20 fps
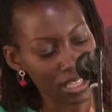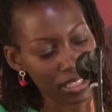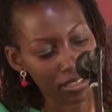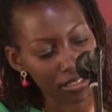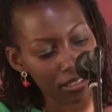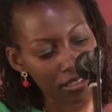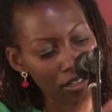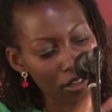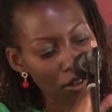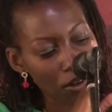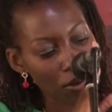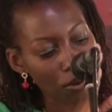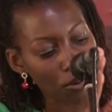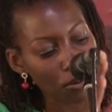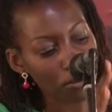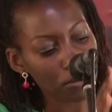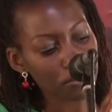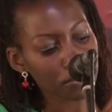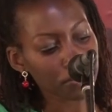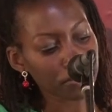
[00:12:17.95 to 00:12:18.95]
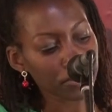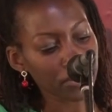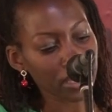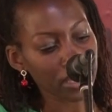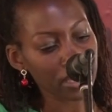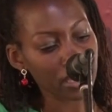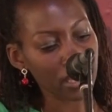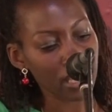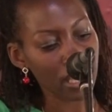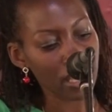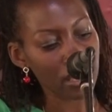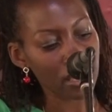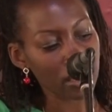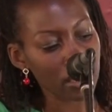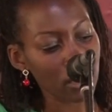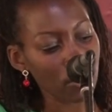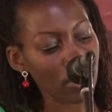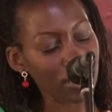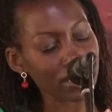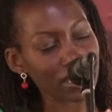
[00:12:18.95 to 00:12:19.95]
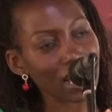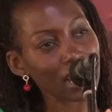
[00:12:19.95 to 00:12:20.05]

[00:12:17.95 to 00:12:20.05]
So there was